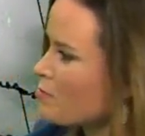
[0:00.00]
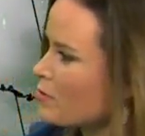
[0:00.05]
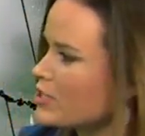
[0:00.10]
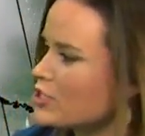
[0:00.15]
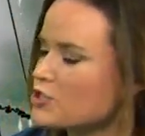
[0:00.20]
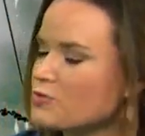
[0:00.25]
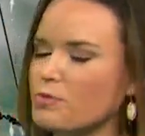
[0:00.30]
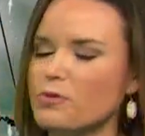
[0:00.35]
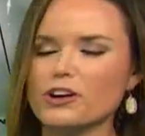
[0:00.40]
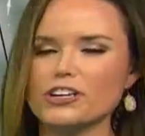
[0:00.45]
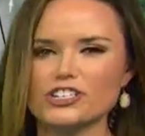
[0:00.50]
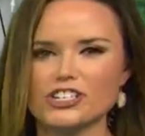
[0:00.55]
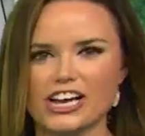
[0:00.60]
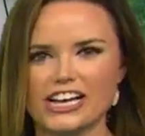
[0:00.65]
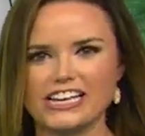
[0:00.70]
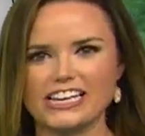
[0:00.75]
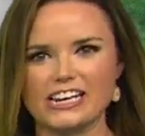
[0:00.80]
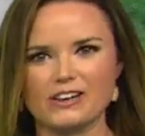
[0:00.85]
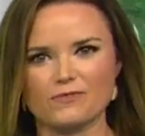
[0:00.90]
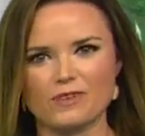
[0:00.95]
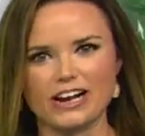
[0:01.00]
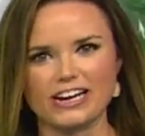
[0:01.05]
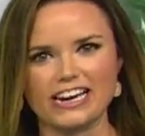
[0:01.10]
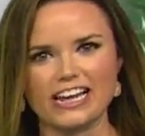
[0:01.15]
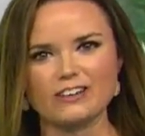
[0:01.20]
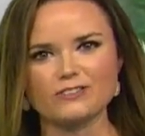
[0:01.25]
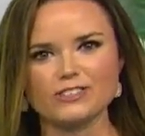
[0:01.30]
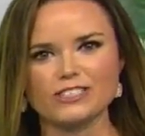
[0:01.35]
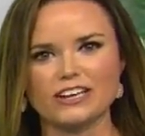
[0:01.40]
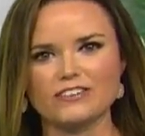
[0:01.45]
Bridgeport. Bridgeport checking in right
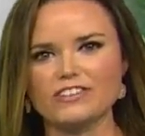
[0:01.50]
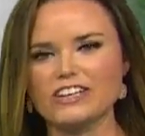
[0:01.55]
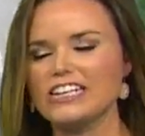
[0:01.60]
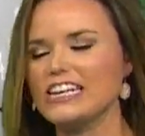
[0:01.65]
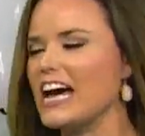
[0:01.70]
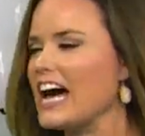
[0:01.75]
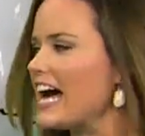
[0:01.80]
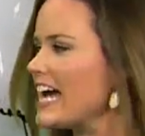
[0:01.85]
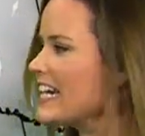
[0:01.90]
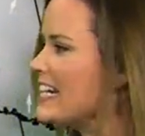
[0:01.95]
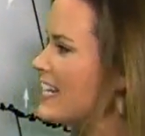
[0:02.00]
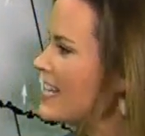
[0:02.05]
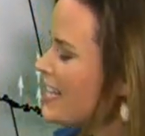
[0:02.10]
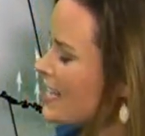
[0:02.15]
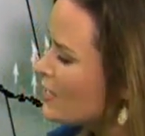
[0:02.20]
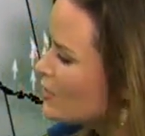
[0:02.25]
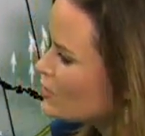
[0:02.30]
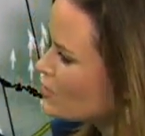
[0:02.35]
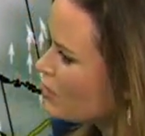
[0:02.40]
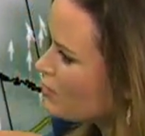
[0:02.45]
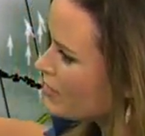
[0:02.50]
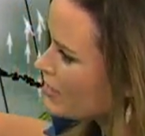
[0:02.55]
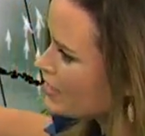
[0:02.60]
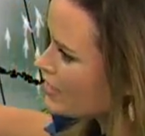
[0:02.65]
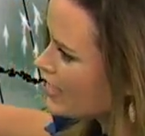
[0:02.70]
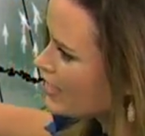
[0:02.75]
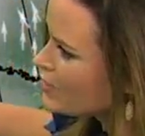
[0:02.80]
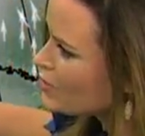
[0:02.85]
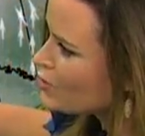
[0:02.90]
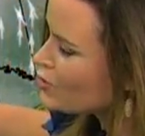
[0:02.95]
now, 79. So it
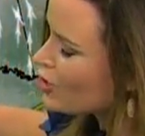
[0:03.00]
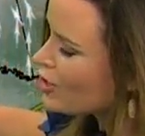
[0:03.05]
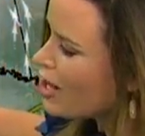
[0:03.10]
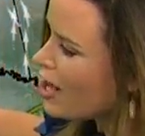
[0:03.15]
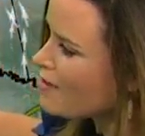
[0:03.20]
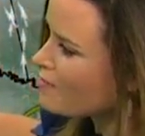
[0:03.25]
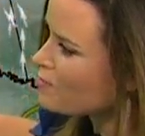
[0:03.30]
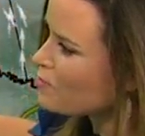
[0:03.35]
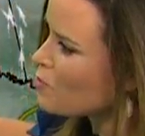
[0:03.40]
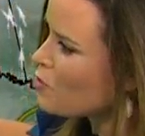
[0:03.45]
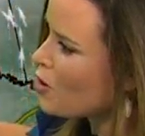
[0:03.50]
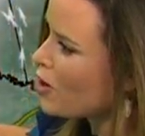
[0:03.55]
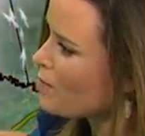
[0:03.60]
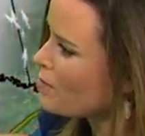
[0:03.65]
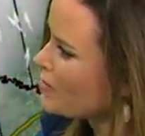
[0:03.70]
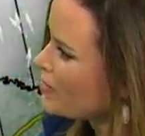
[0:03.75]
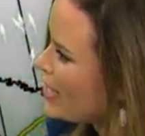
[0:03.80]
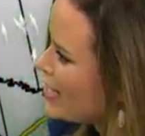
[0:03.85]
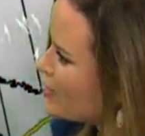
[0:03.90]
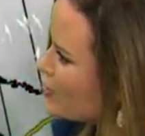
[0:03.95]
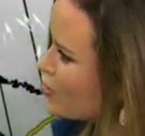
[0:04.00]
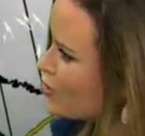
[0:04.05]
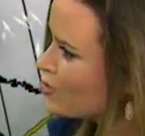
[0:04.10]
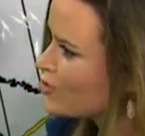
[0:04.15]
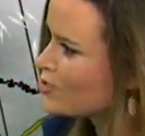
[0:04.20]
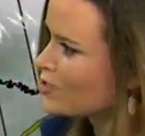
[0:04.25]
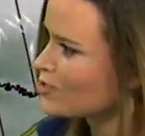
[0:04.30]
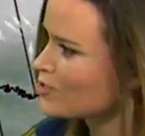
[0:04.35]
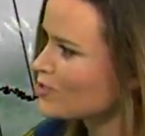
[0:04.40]
does start off warm, but that's just the